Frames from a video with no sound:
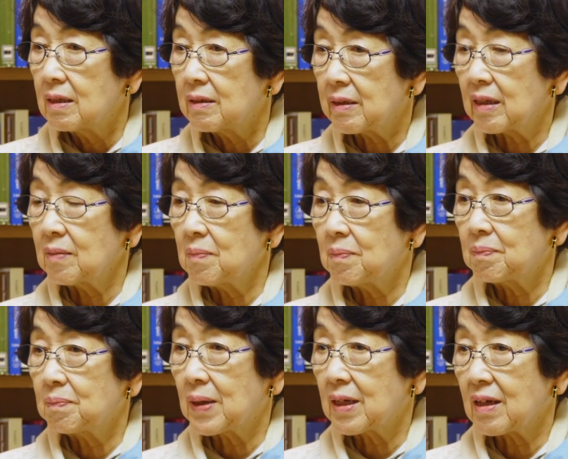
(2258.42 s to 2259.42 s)
done
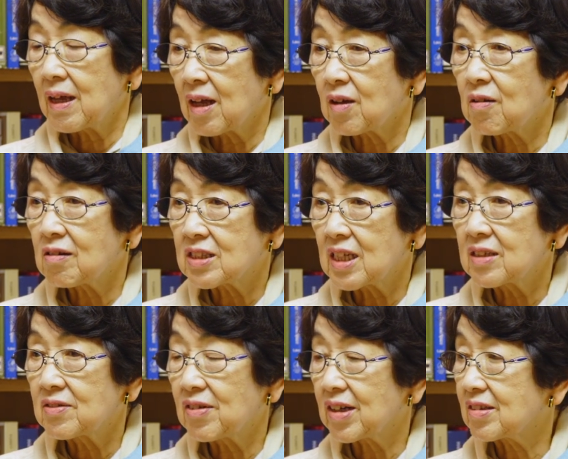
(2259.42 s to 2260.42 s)
by
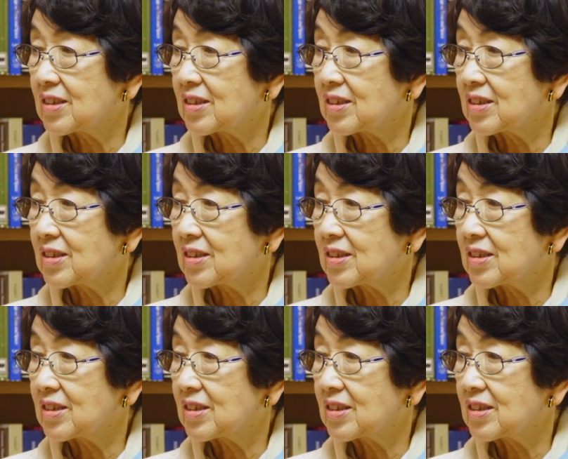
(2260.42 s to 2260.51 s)
egocentric